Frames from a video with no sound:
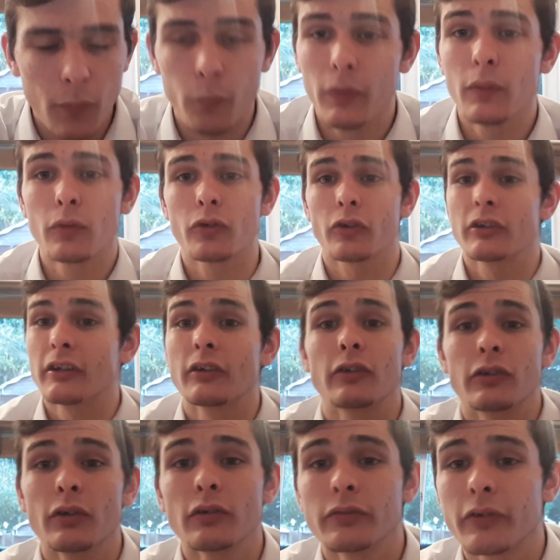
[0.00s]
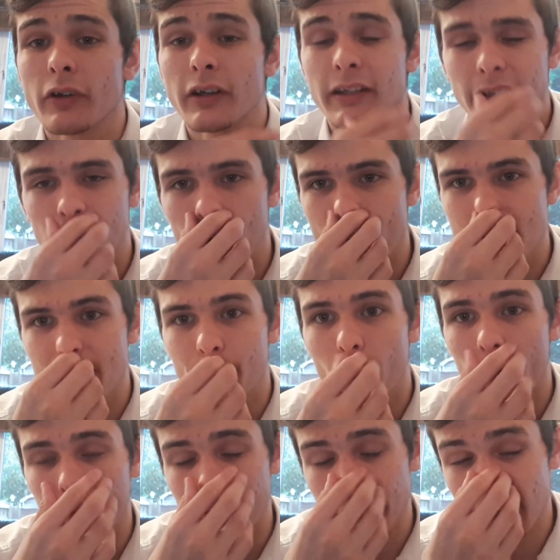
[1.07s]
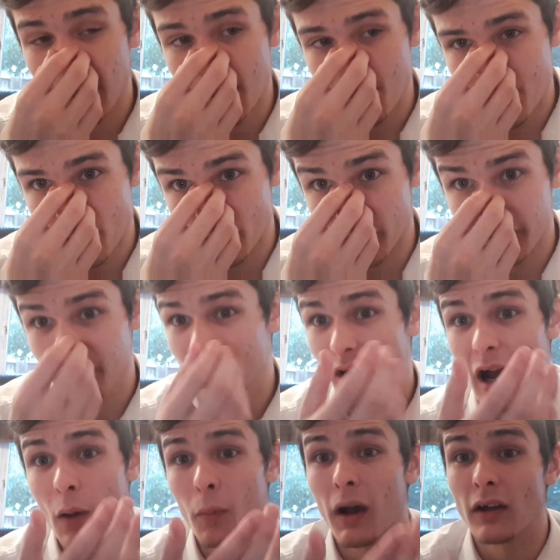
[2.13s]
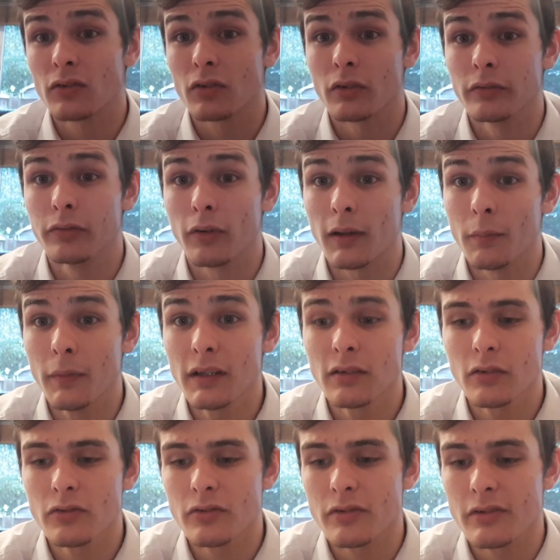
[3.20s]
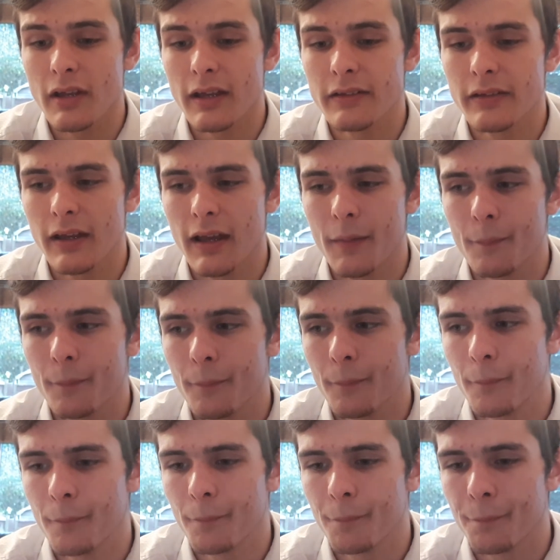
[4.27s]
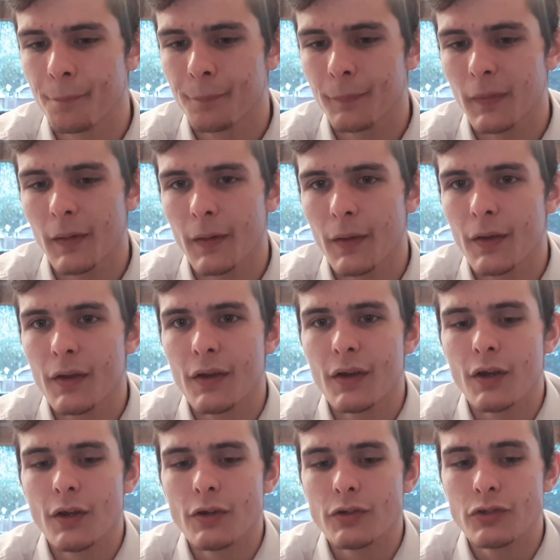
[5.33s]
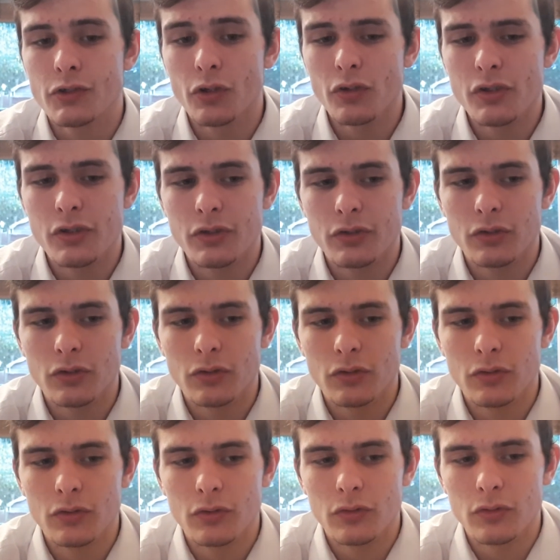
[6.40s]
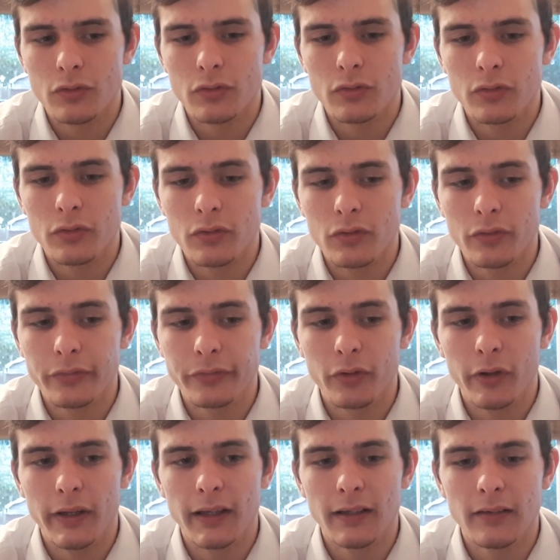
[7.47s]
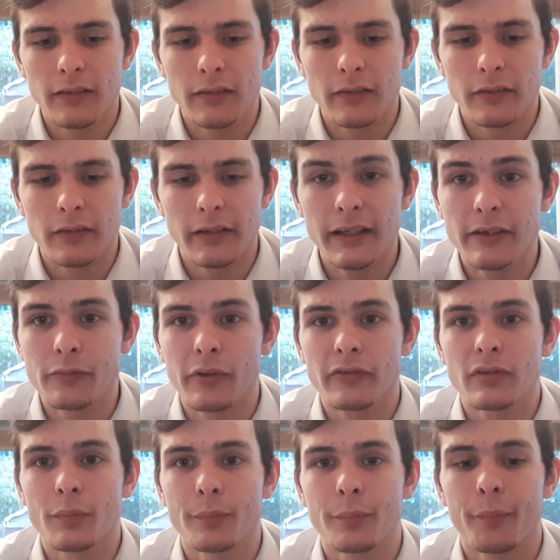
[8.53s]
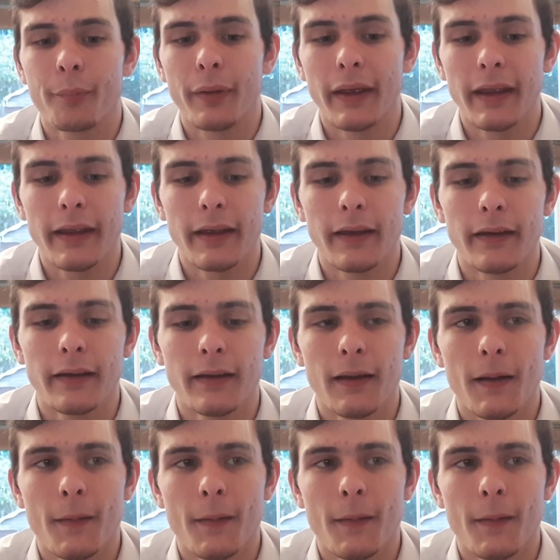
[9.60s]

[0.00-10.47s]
we was on income support at the time, so you know how hard it's going to fucking be, don't you? And just the fucking live, we have to pay